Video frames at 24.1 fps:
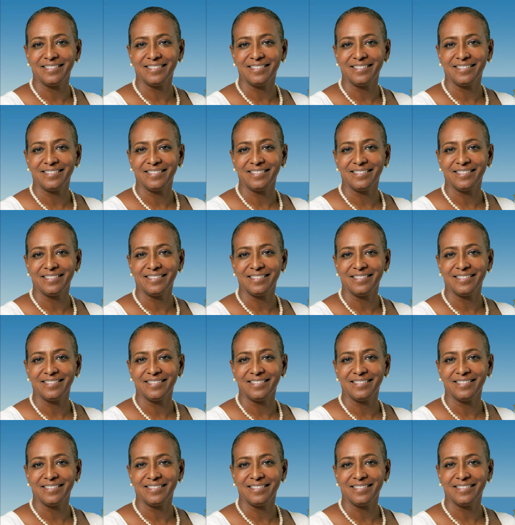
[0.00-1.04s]

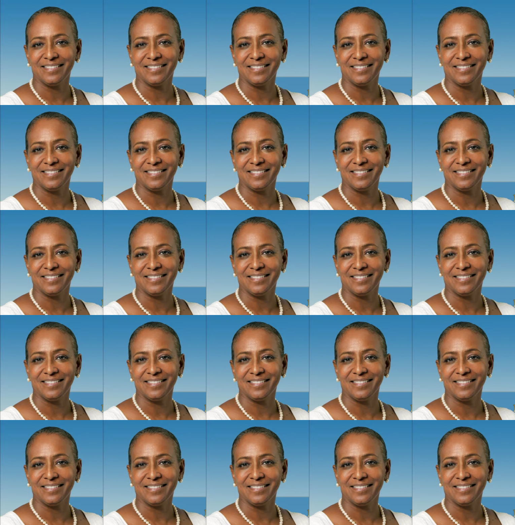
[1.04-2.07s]

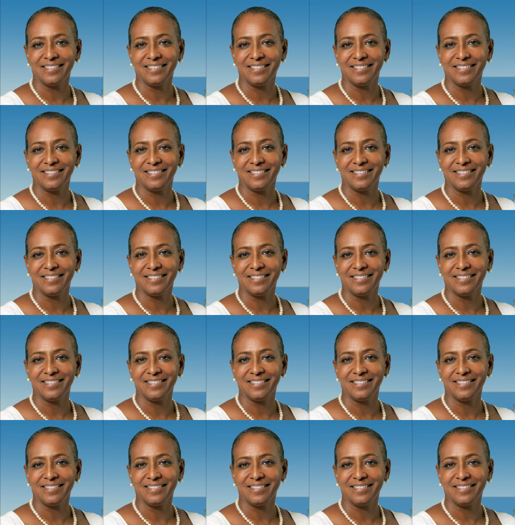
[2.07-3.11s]

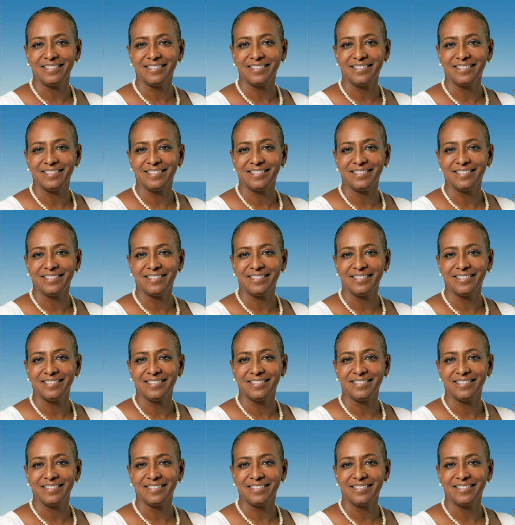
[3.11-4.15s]

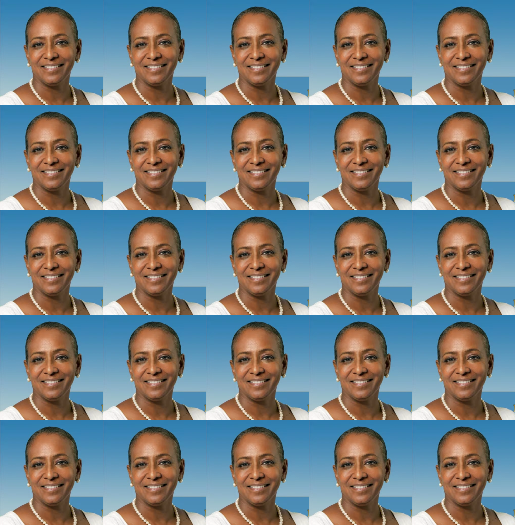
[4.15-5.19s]

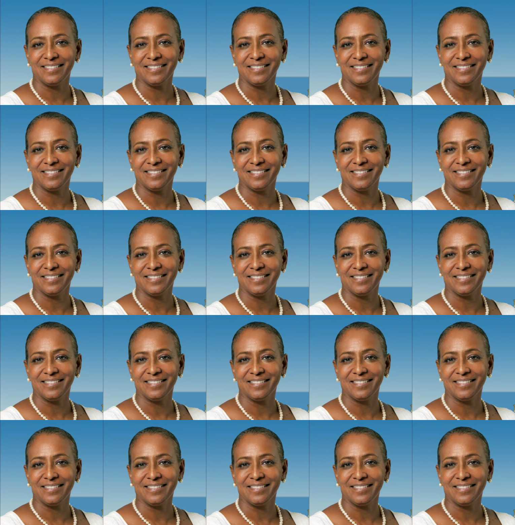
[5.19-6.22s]

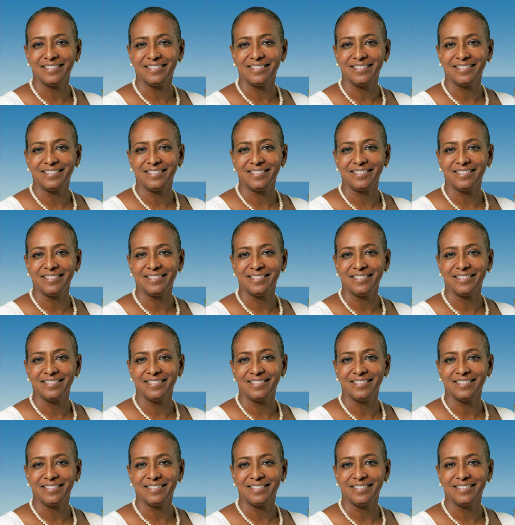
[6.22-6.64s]
[no speech]